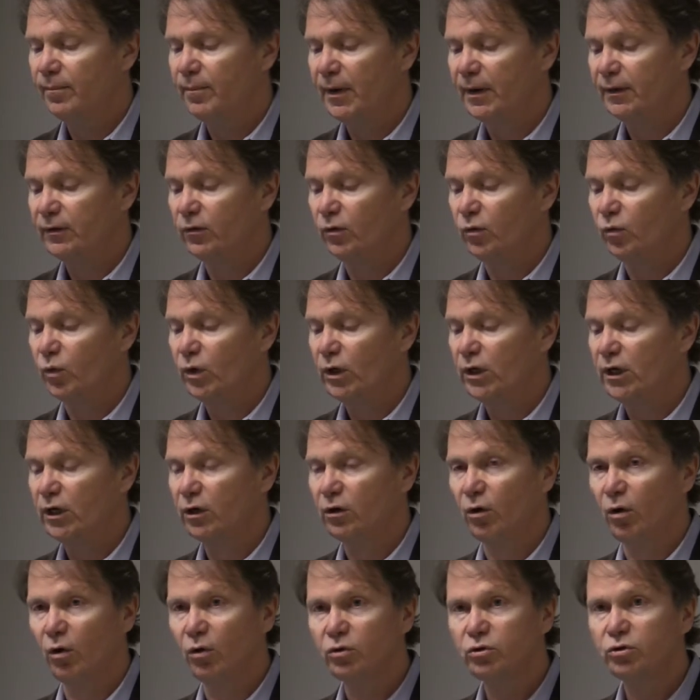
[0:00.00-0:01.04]
But we
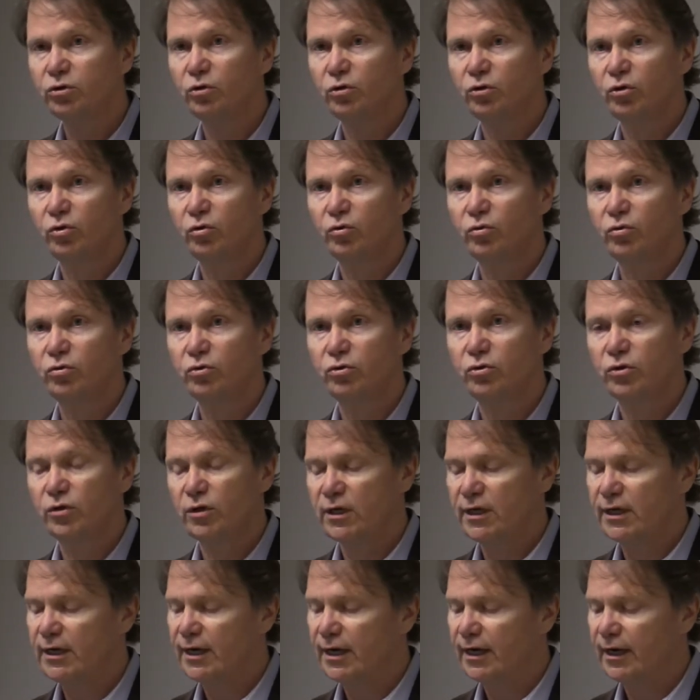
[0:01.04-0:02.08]
can also use
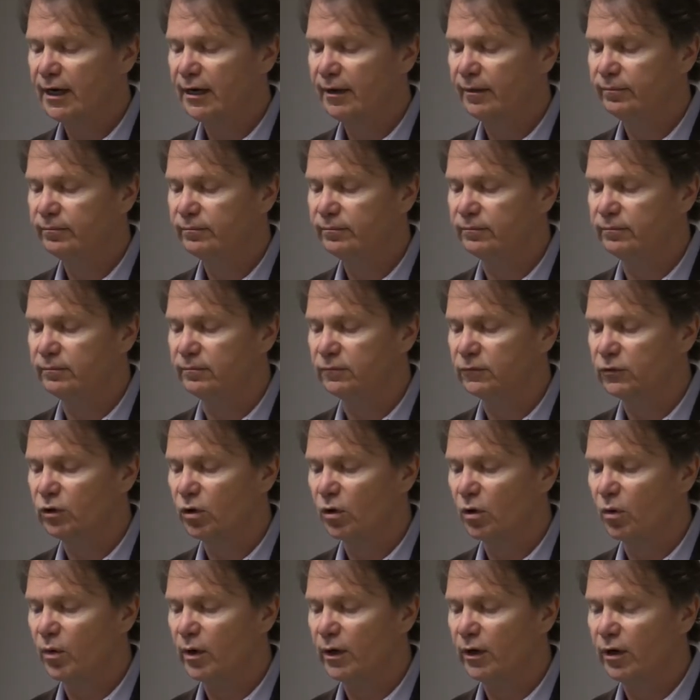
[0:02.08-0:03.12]
the
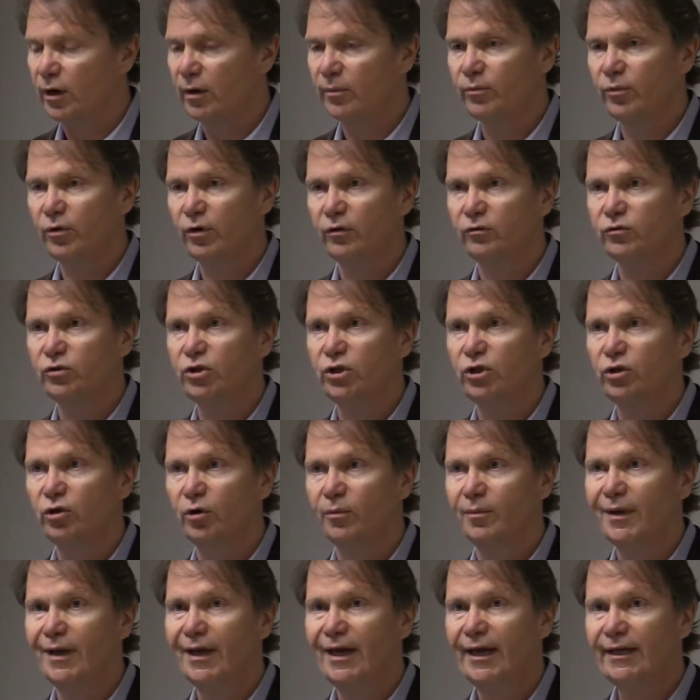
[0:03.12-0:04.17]
growing number of
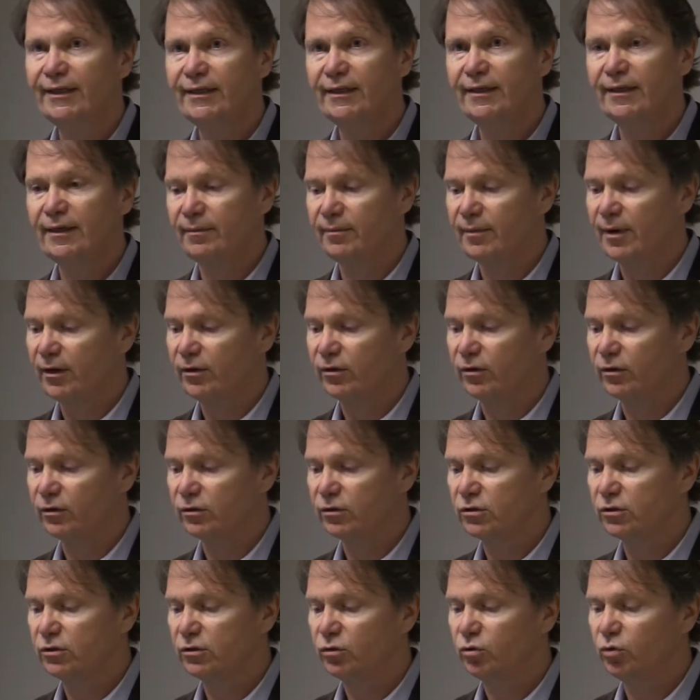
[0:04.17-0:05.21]
genome editing
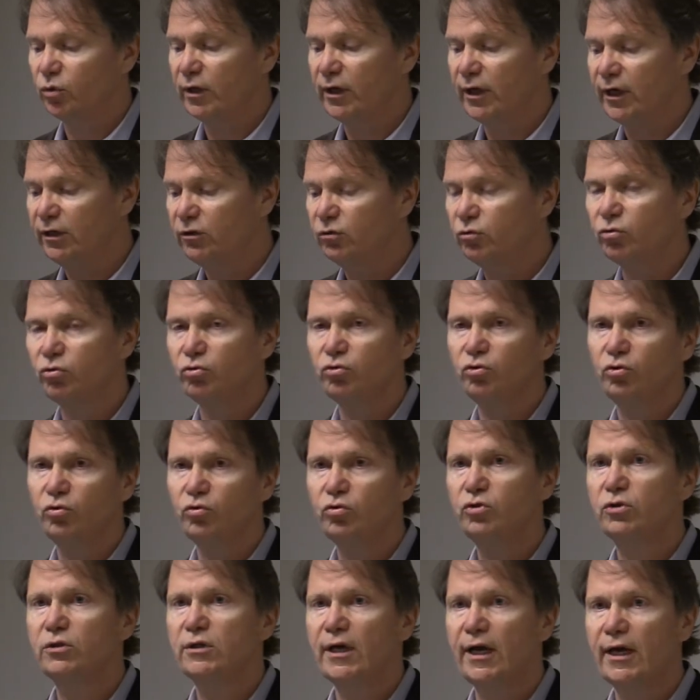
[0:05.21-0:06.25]
methods to
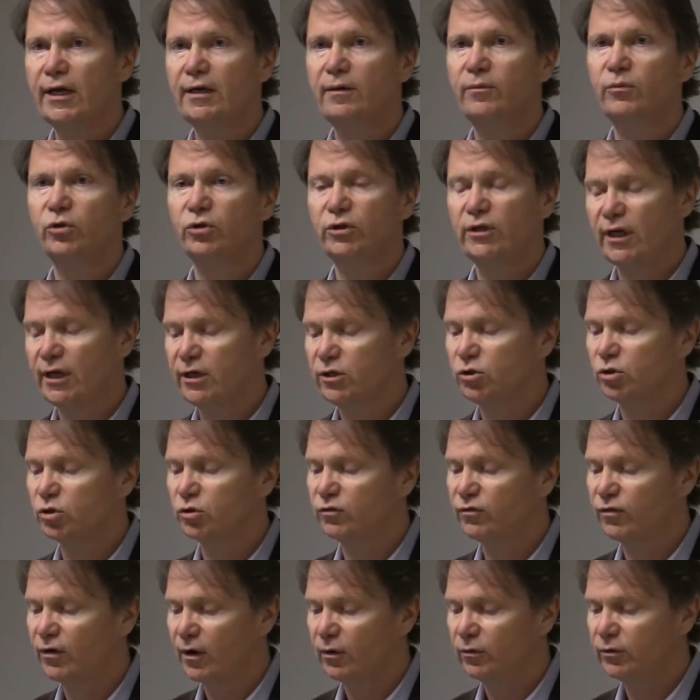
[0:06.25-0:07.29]
introduce any
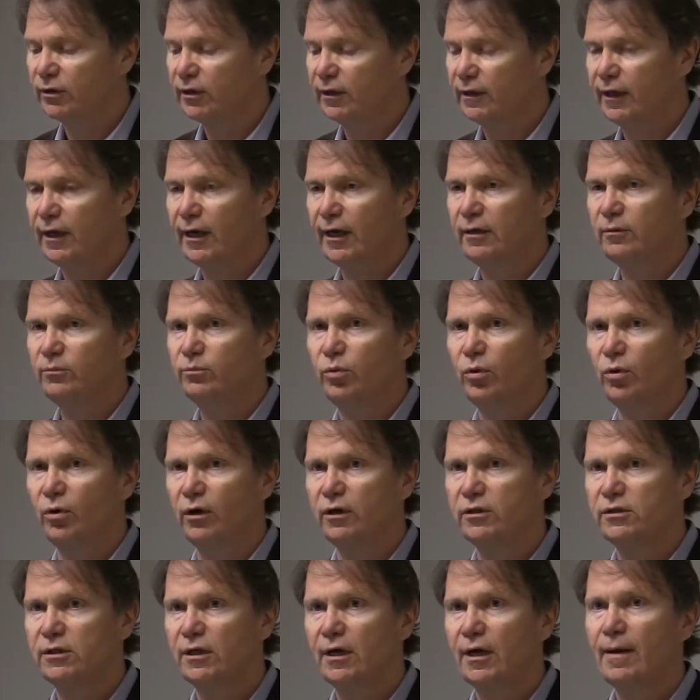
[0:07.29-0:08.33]
mutations found in the
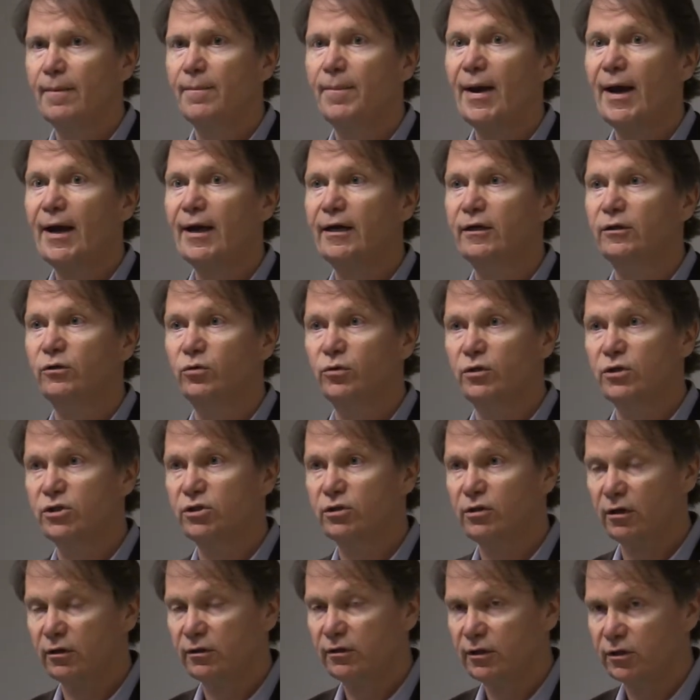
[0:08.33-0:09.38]
endpoints back into the
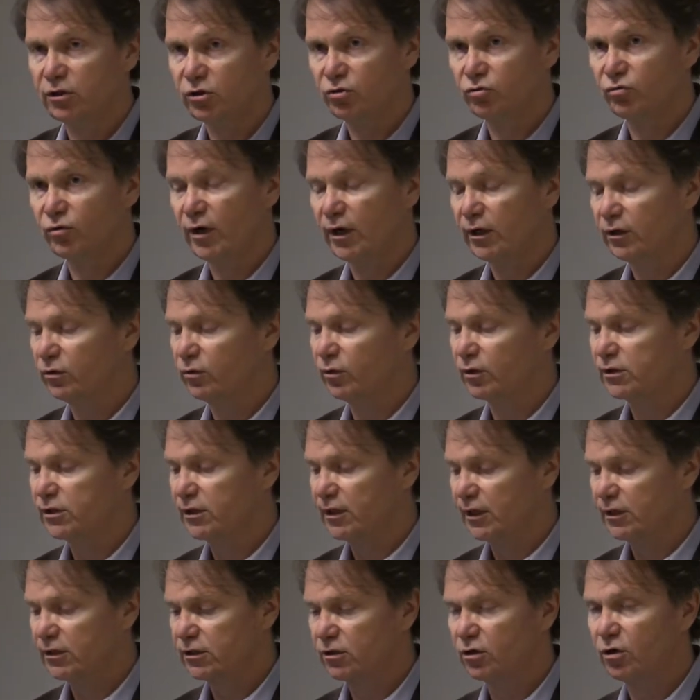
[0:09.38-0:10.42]
starting strain to
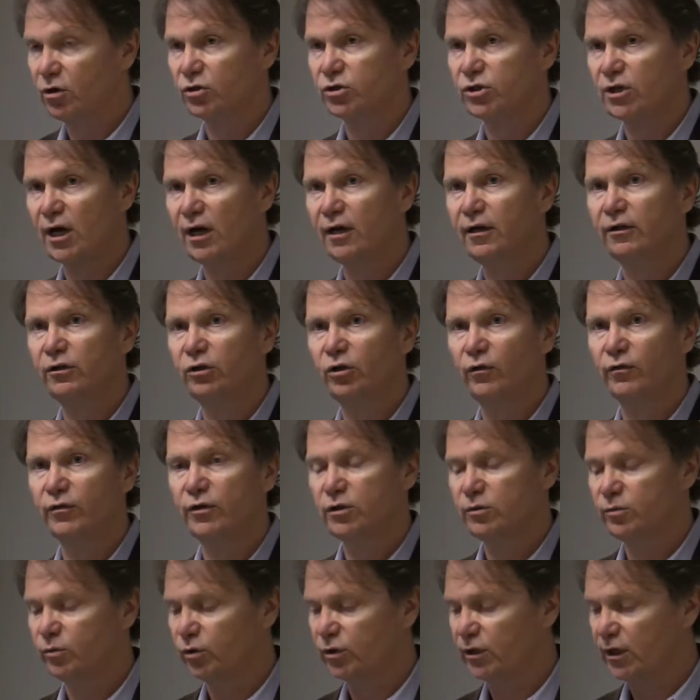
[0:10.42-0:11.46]
assess causality of
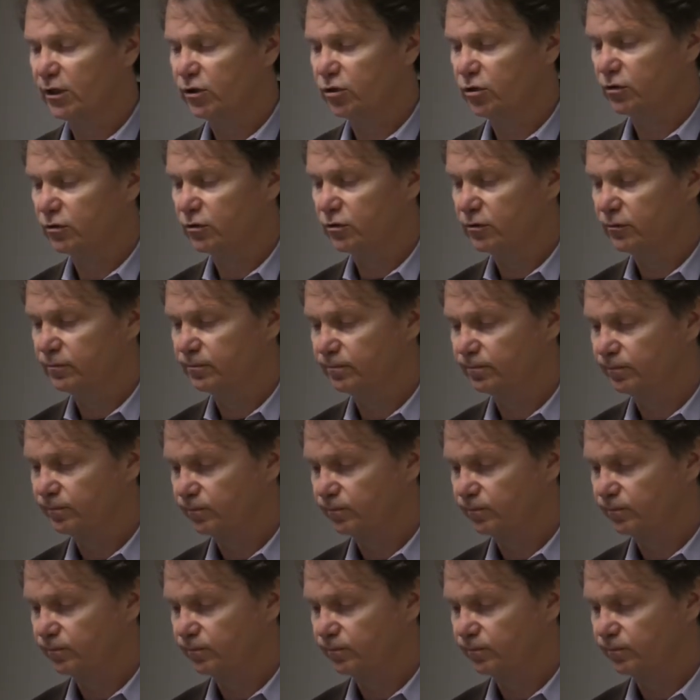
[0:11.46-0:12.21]
these mutations.